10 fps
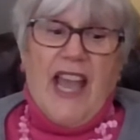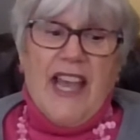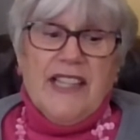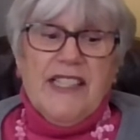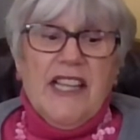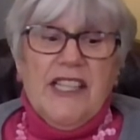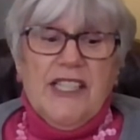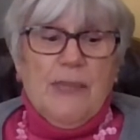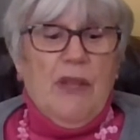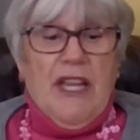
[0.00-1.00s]
As I
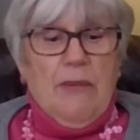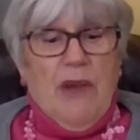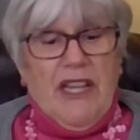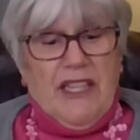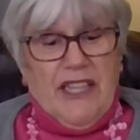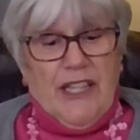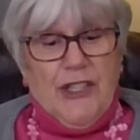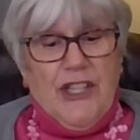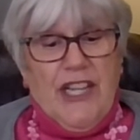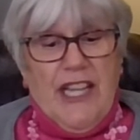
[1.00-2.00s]
explained my
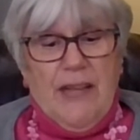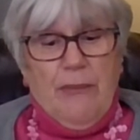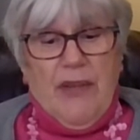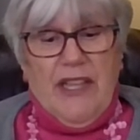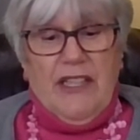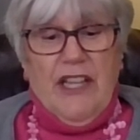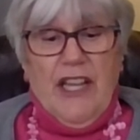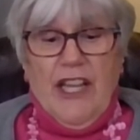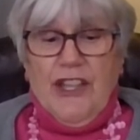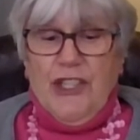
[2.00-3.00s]
election campaign,
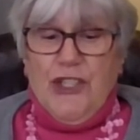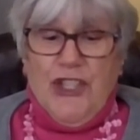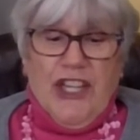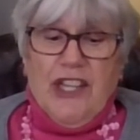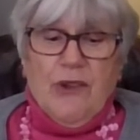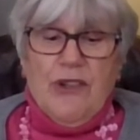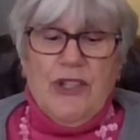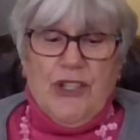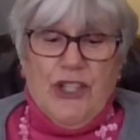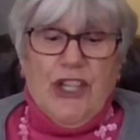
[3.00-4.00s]
the
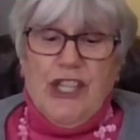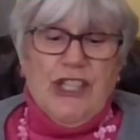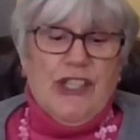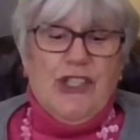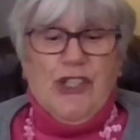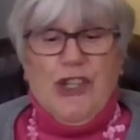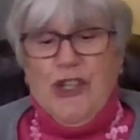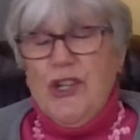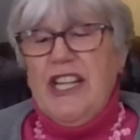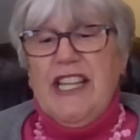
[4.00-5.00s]
chickens
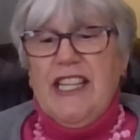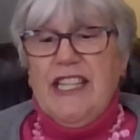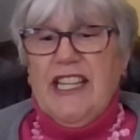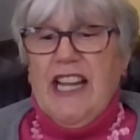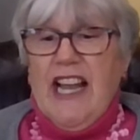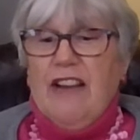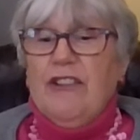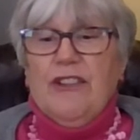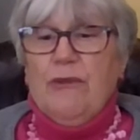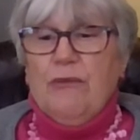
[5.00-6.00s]
scurried in and
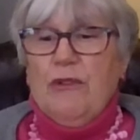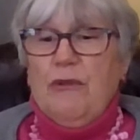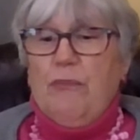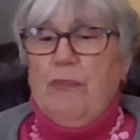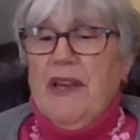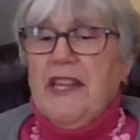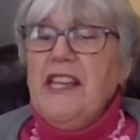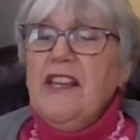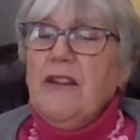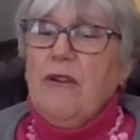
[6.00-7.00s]
out of the room,
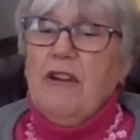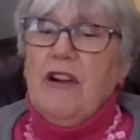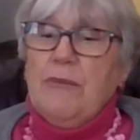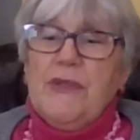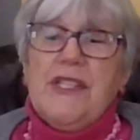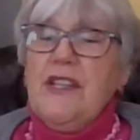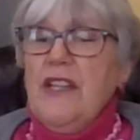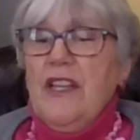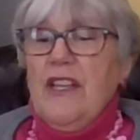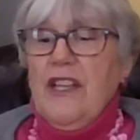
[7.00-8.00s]
pecking at crumbs.
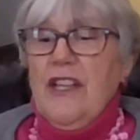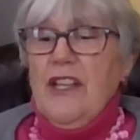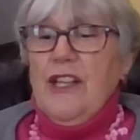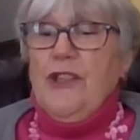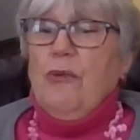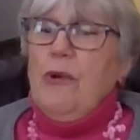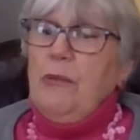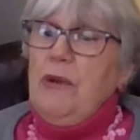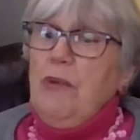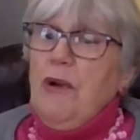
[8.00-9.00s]
The
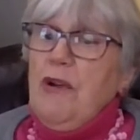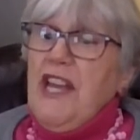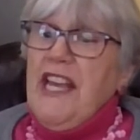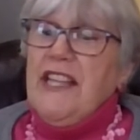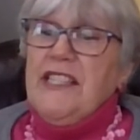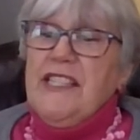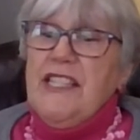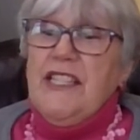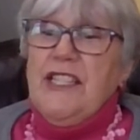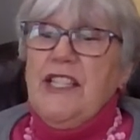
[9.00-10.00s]
woman broke eggs
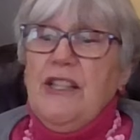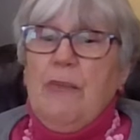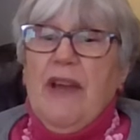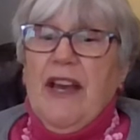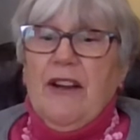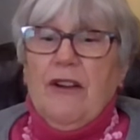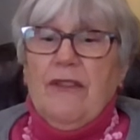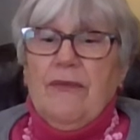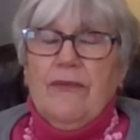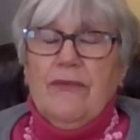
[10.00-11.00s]
into the batter.